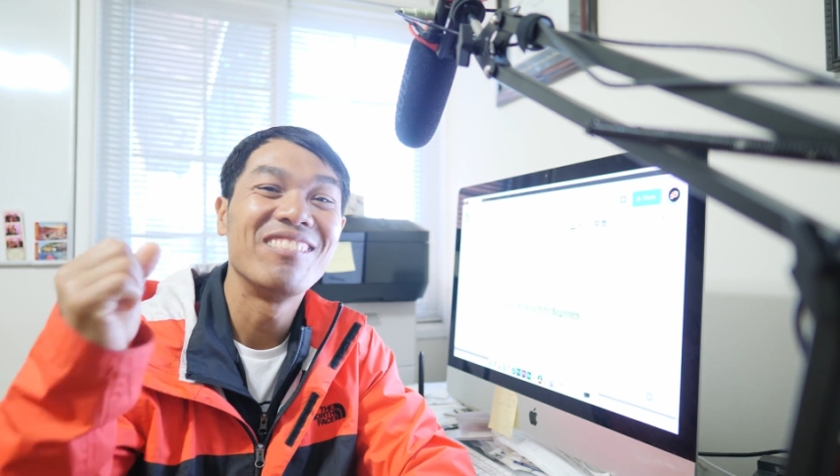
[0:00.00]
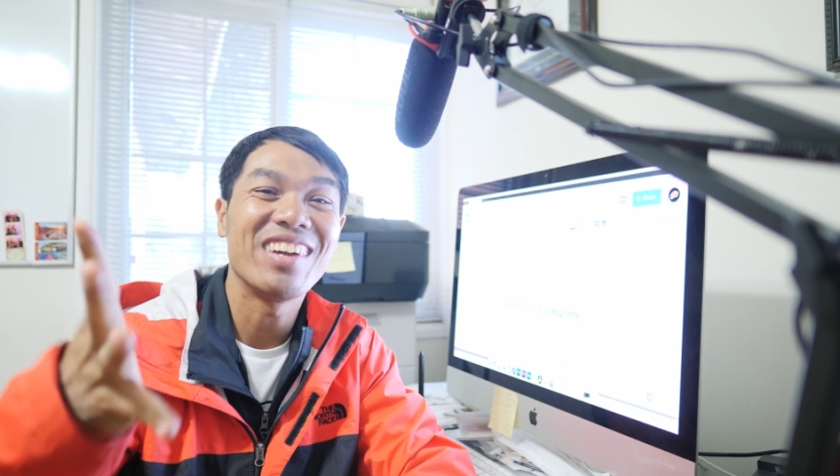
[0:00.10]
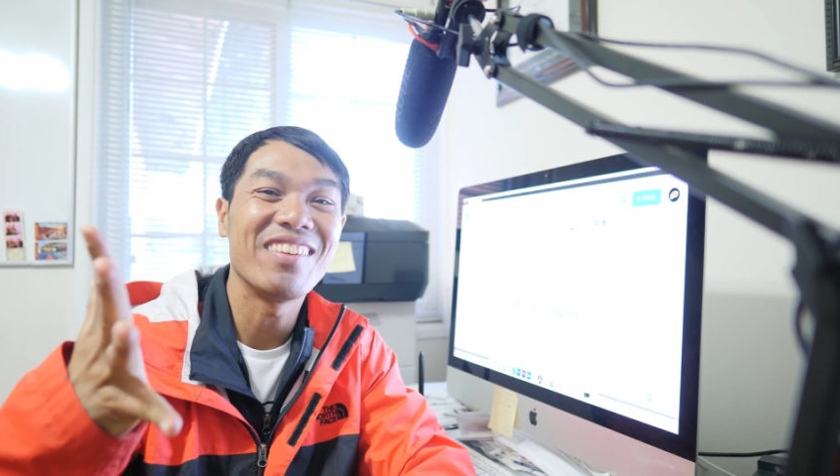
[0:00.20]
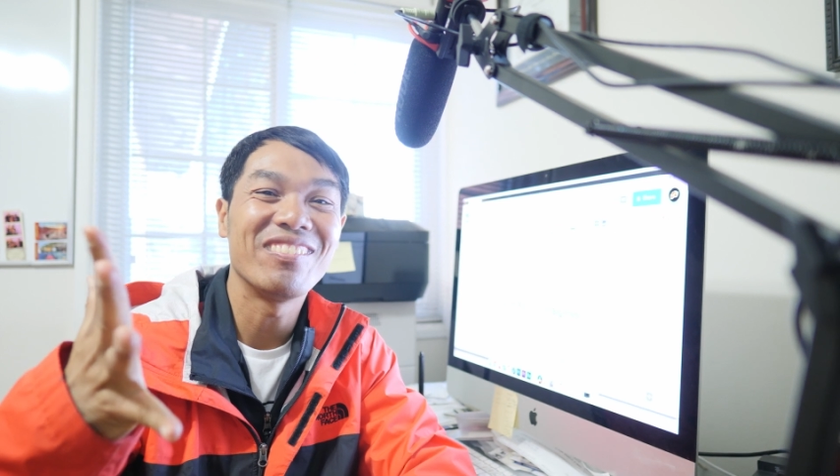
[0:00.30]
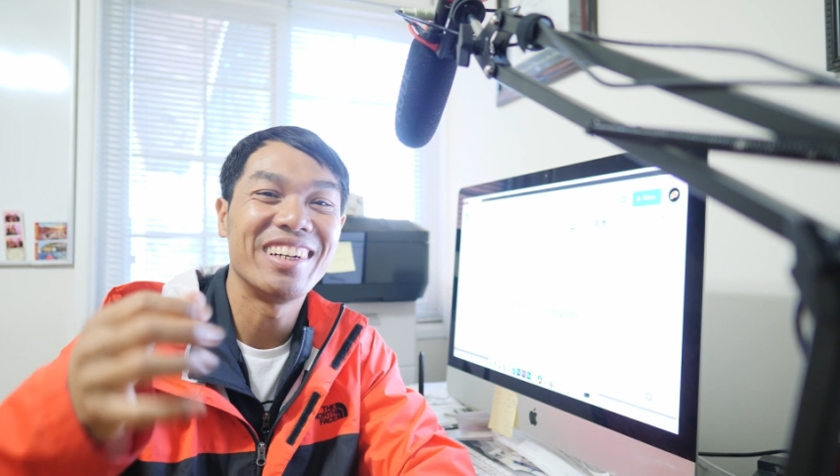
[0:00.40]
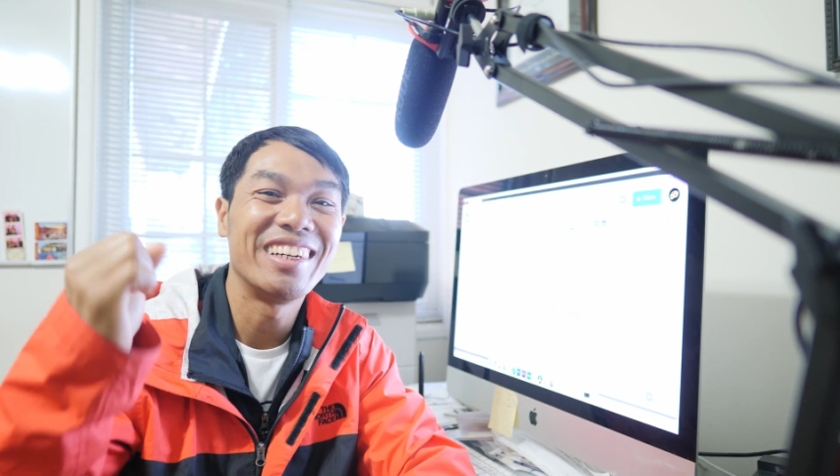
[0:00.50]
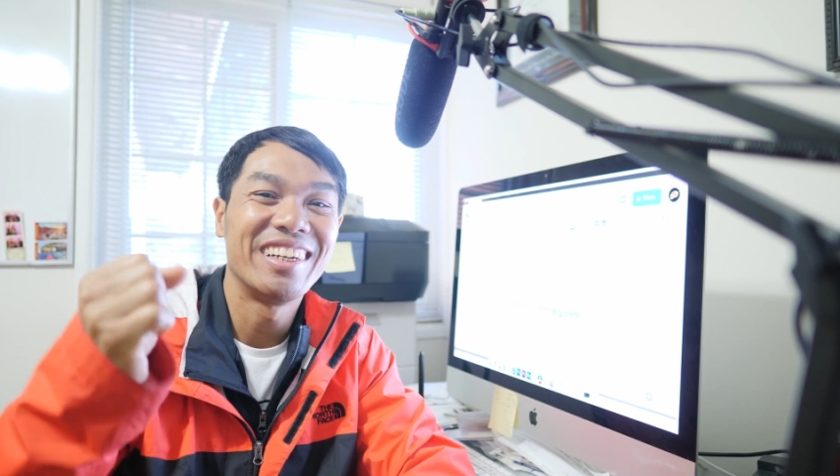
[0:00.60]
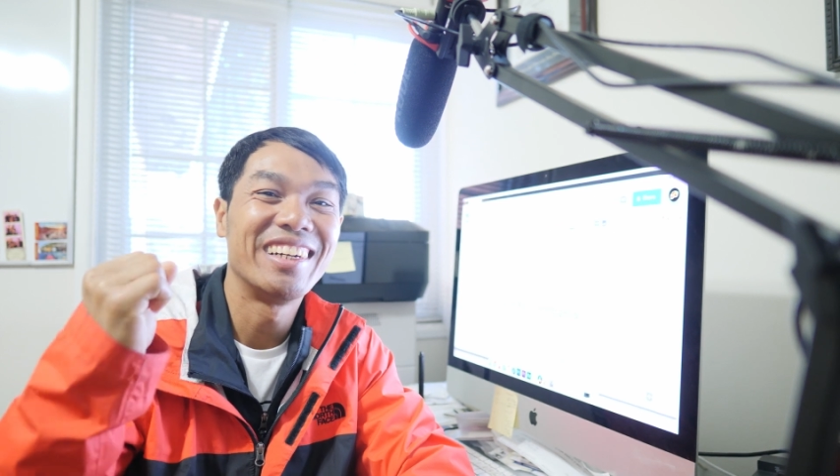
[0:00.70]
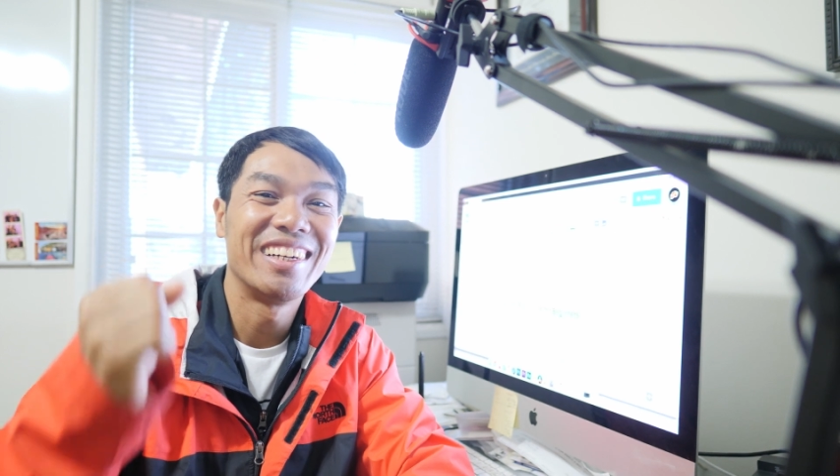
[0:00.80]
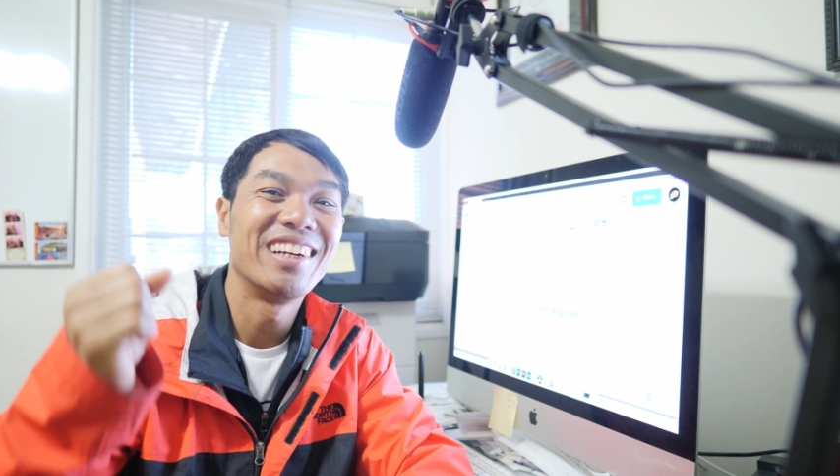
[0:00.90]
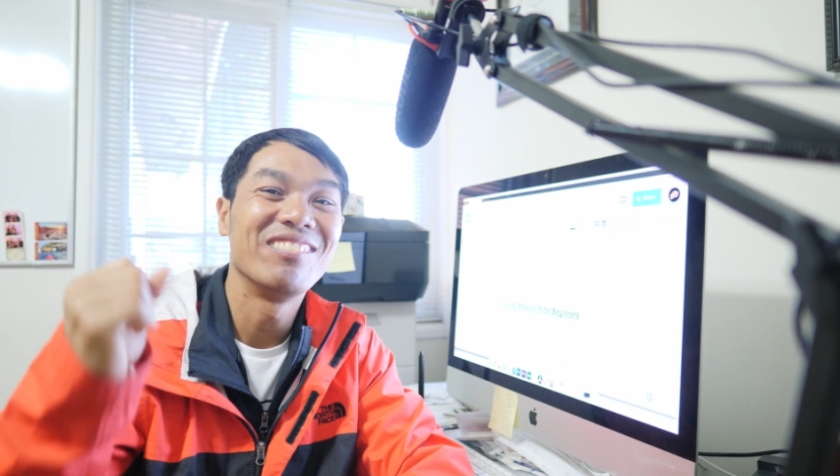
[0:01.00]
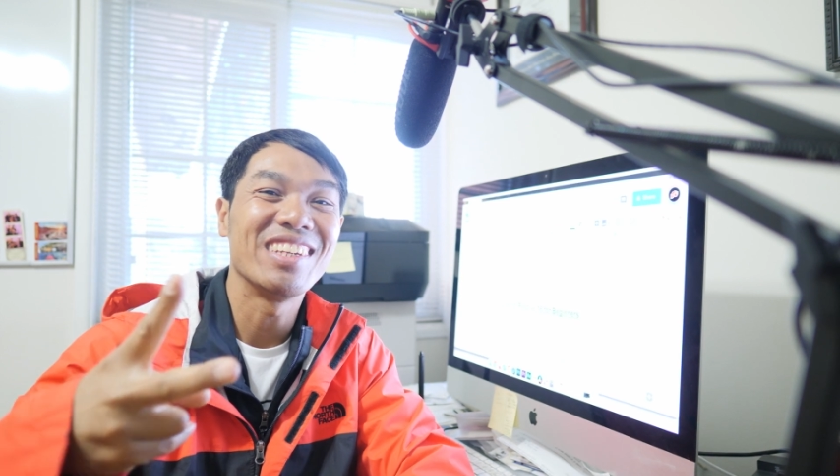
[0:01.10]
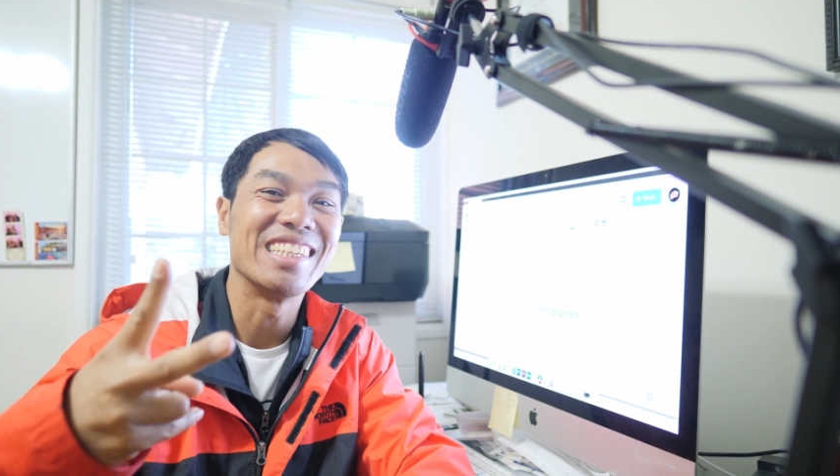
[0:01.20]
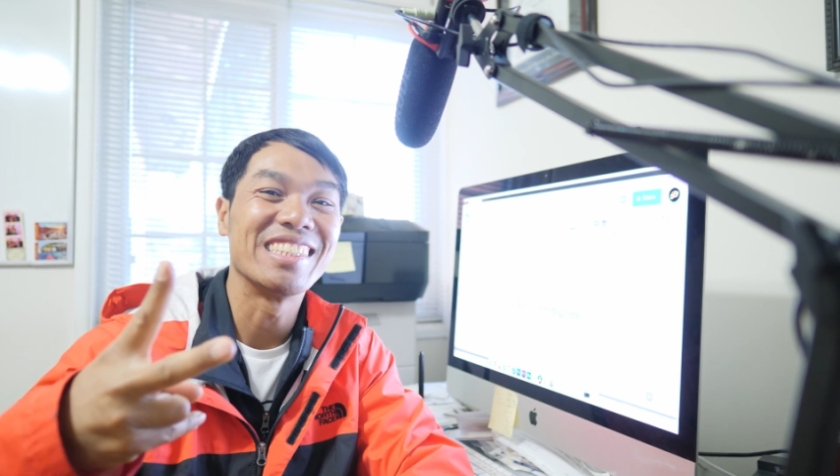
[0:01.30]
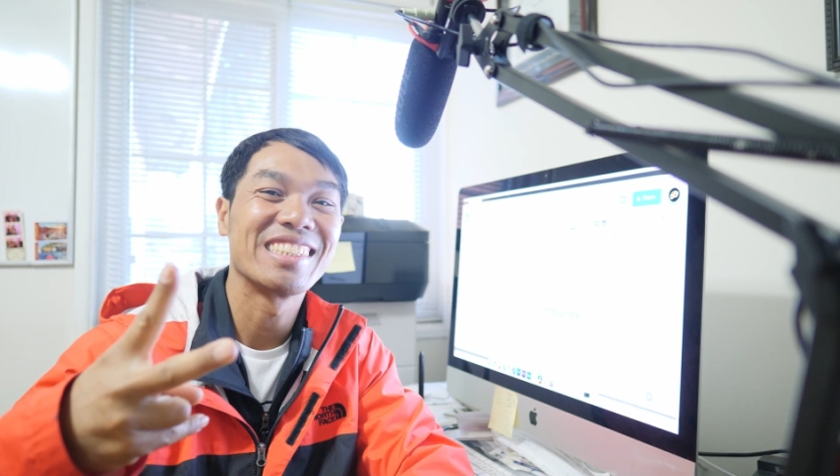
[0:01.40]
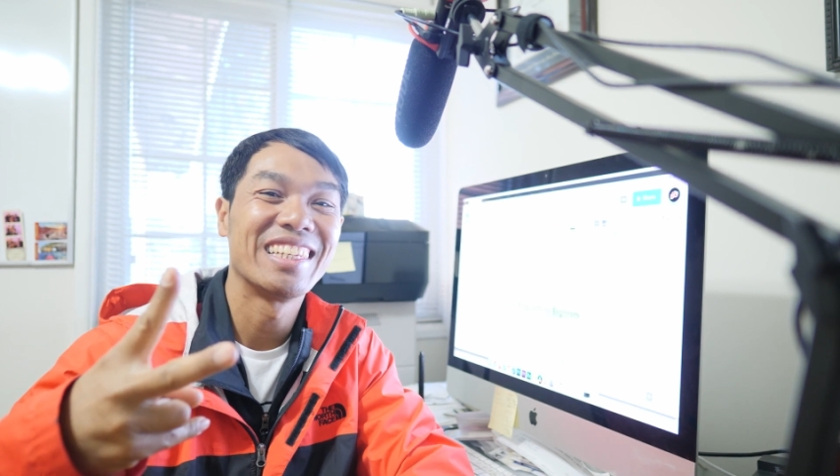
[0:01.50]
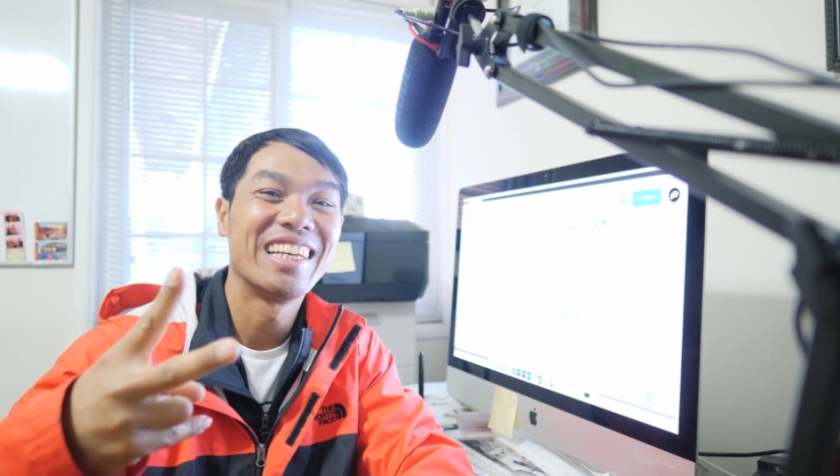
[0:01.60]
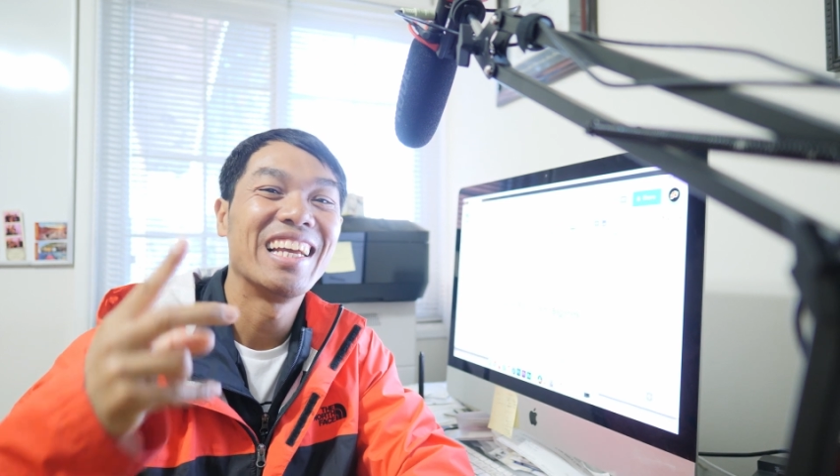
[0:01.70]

paper, peace.